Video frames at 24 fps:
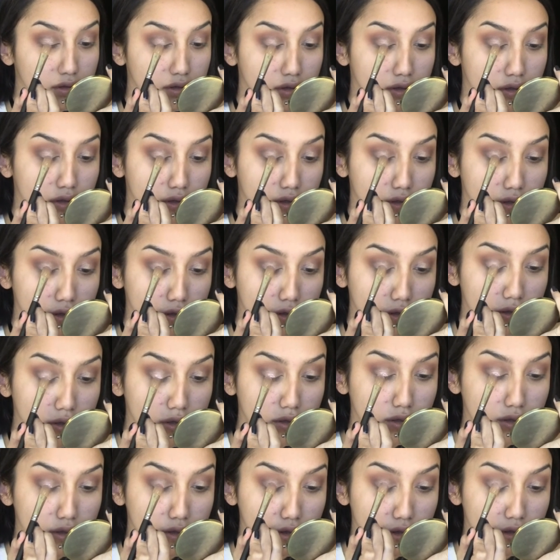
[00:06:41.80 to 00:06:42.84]

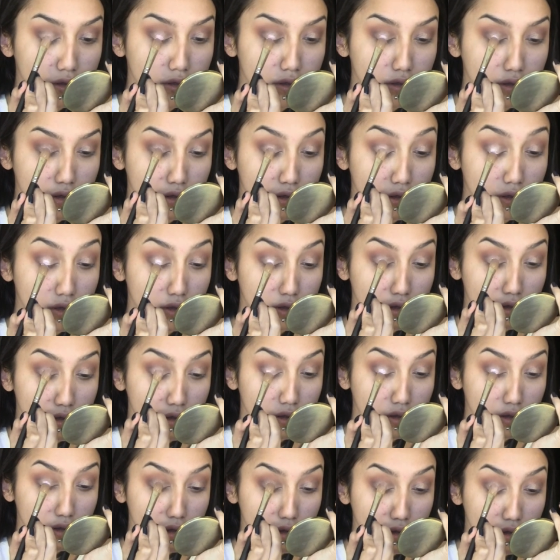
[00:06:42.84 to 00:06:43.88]

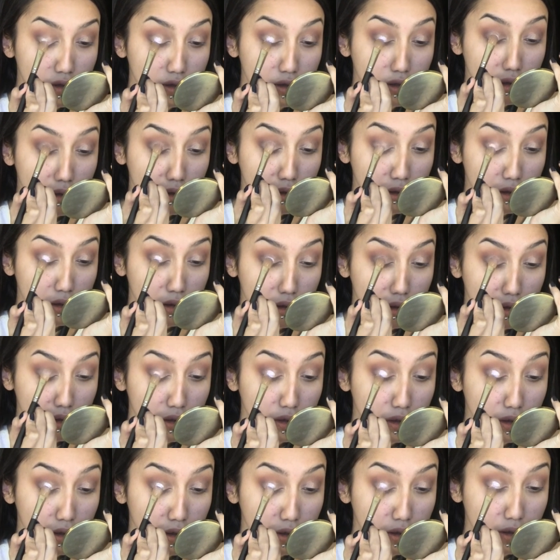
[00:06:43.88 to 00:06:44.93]

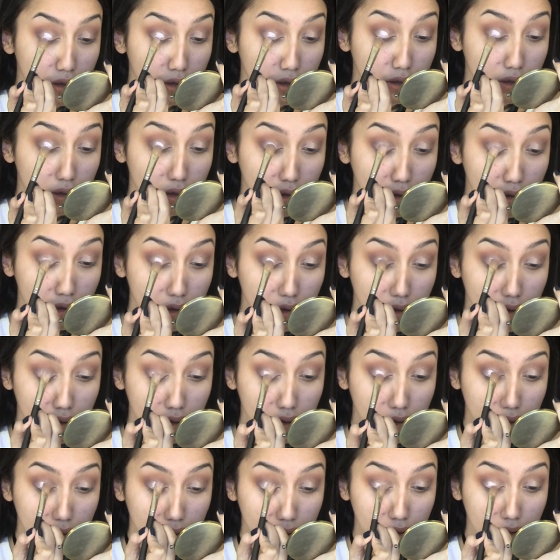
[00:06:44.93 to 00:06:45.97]

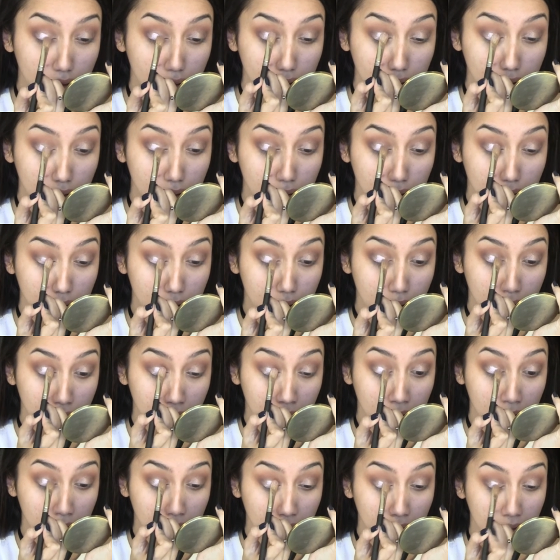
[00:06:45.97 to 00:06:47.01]

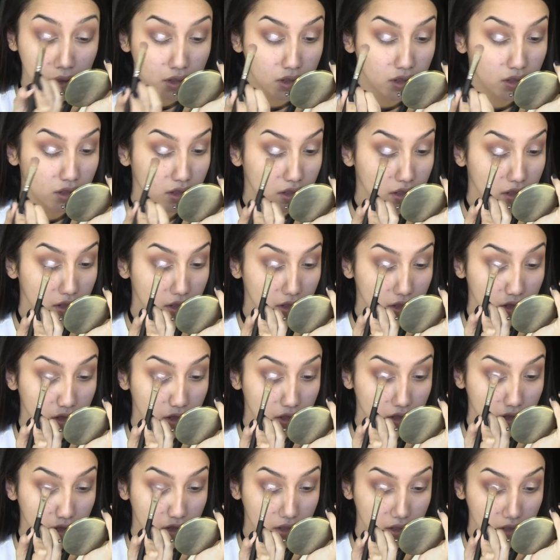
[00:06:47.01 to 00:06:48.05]

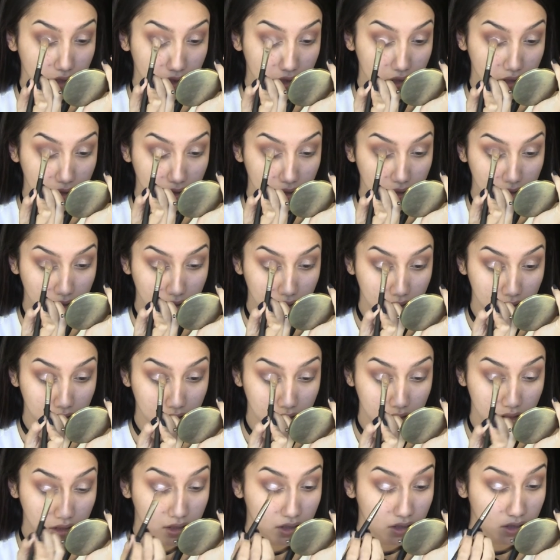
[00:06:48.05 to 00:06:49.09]

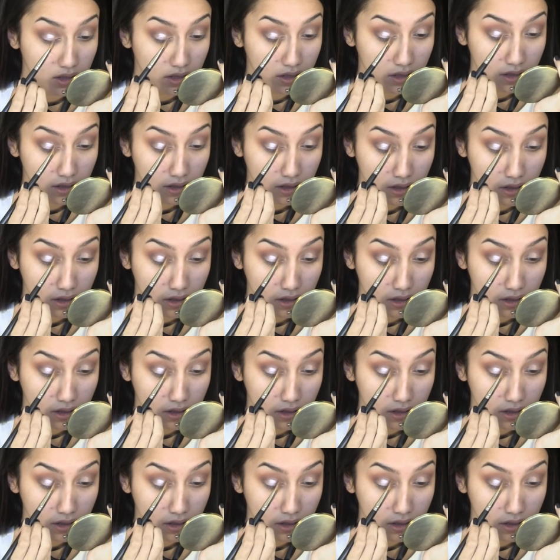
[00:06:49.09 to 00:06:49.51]
Nobody speaks.